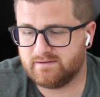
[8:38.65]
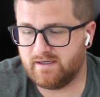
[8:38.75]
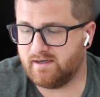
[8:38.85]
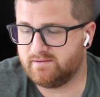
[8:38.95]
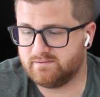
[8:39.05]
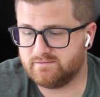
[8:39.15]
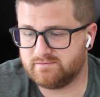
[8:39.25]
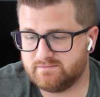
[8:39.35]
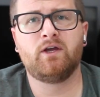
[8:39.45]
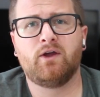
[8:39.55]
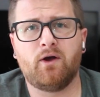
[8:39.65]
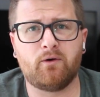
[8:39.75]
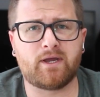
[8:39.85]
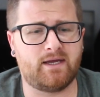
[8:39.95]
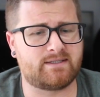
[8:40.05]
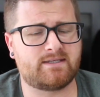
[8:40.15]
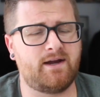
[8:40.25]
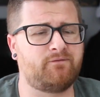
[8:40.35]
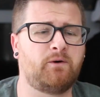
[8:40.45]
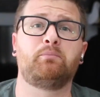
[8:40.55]
Yeah. Okay, it's
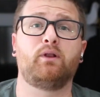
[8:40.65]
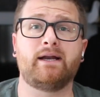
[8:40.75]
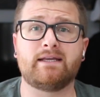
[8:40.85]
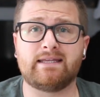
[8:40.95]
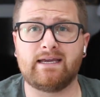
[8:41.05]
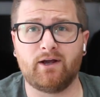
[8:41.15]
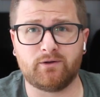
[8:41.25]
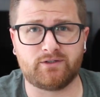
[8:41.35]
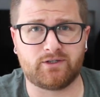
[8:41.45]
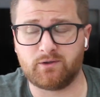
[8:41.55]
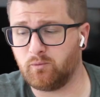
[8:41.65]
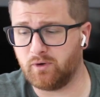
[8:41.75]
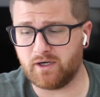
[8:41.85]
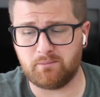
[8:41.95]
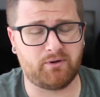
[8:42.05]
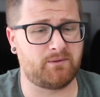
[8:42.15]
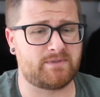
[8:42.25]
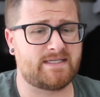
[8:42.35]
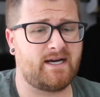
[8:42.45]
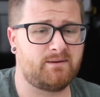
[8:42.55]
time for Pliny the Elder. We're going to put
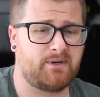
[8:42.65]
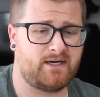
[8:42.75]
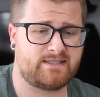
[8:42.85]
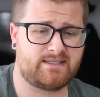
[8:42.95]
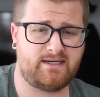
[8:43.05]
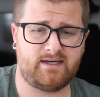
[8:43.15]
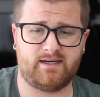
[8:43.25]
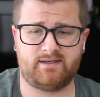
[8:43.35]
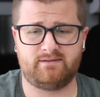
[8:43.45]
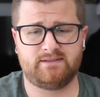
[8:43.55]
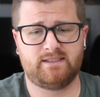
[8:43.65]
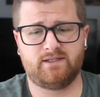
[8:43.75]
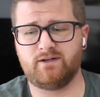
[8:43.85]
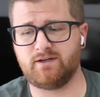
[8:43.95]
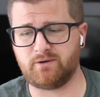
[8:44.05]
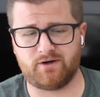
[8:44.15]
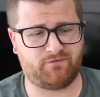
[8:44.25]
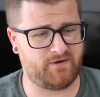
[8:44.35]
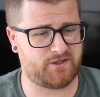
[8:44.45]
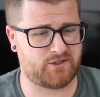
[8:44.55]
them side by side. You didn't already
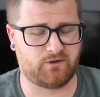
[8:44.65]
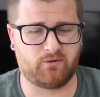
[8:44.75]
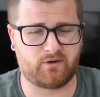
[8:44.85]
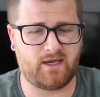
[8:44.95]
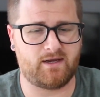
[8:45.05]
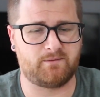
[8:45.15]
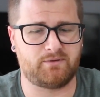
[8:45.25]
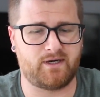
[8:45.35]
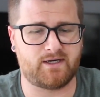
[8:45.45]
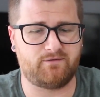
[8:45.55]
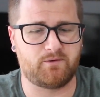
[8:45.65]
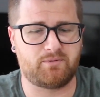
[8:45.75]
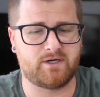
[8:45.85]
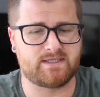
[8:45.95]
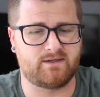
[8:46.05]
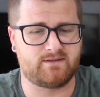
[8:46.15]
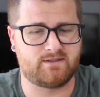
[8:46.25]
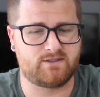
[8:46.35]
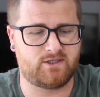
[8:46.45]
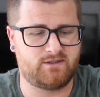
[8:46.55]
finish your whole can of Pliny for President,
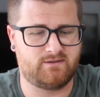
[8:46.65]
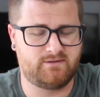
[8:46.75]
did you?